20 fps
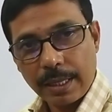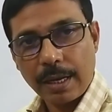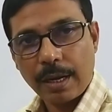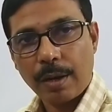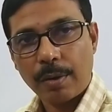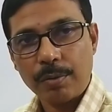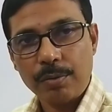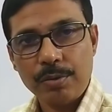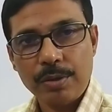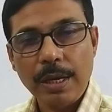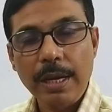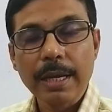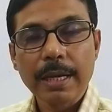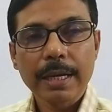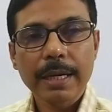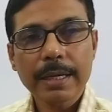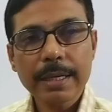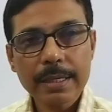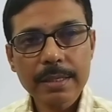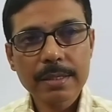the house,
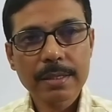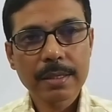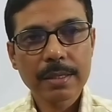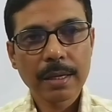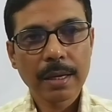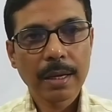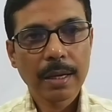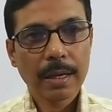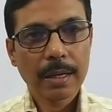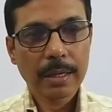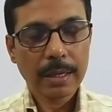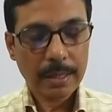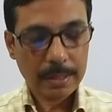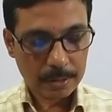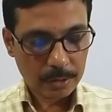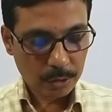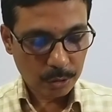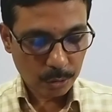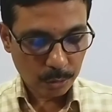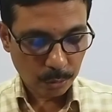it is
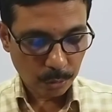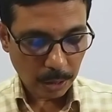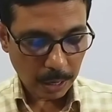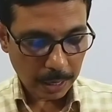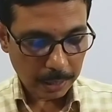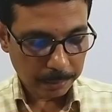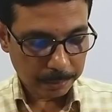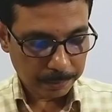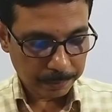his true life.